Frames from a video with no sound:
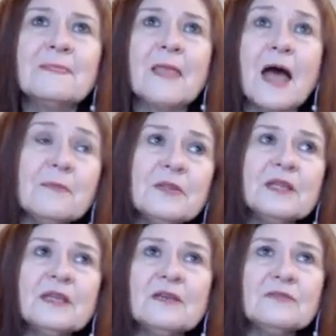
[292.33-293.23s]
I
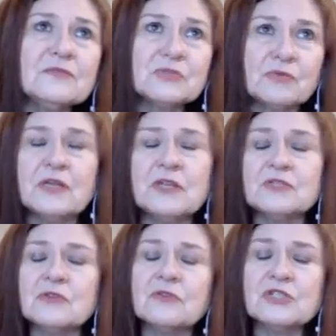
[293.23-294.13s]
believe screens
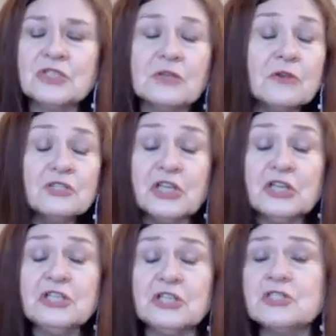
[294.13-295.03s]
are
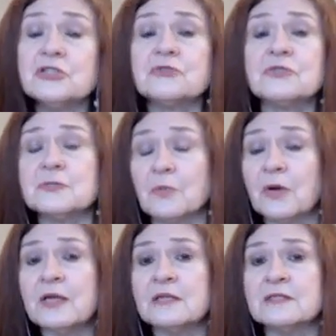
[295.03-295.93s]
changing children's
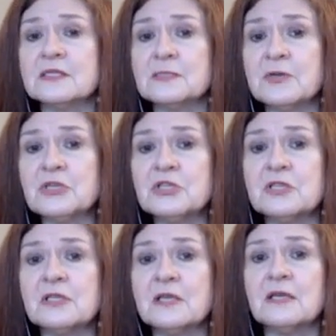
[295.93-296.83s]
brains,
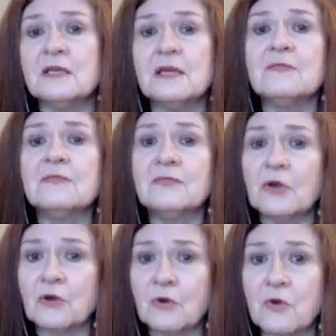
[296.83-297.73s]
especially if
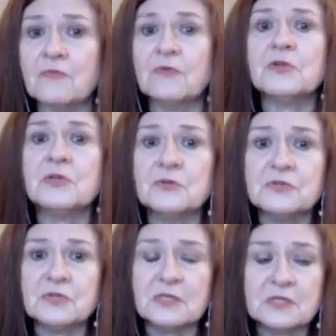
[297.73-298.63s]
they're
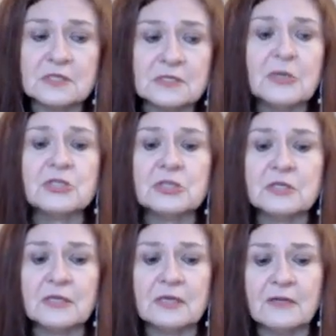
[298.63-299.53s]
overused and
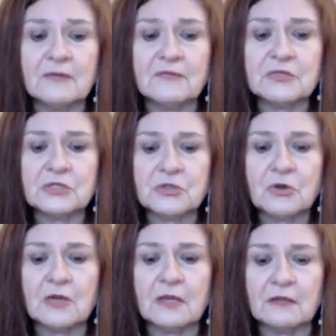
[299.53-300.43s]
especially if it's
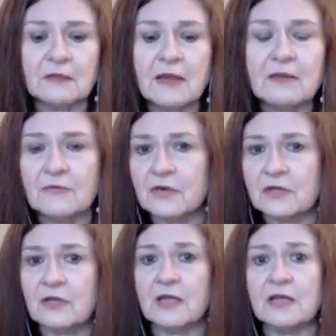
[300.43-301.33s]
starting at a very
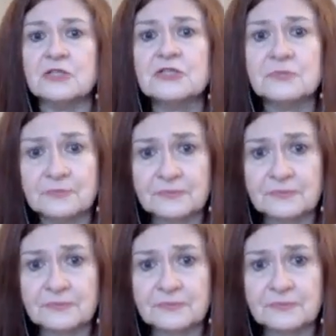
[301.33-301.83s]
young age.